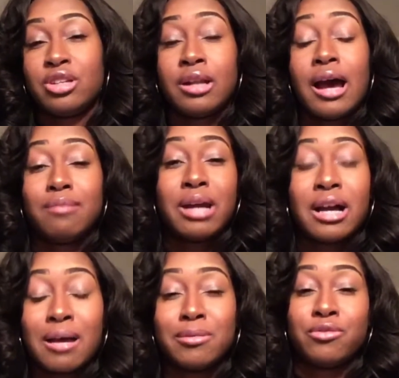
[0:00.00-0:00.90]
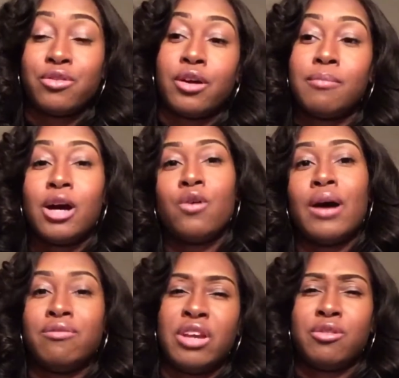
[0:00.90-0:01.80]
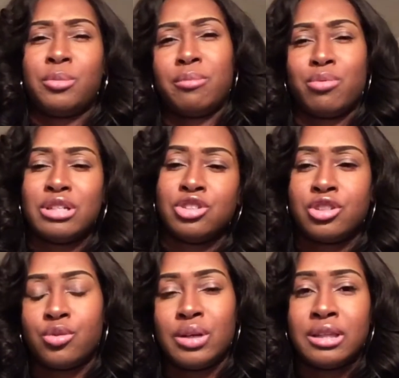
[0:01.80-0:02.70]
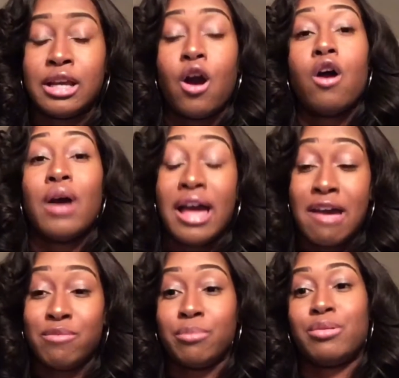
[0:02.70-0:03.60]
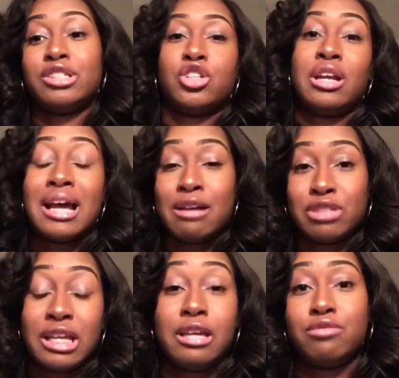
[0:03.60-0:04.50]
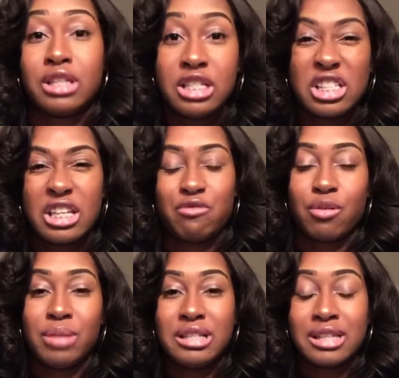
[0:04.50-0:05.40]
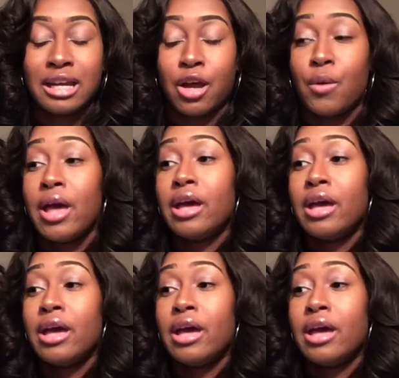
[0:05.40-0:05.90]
I'm not coming from, oh, I've never been pressured to do anything. Oh, I have been pressured, and it was easily for me to say no.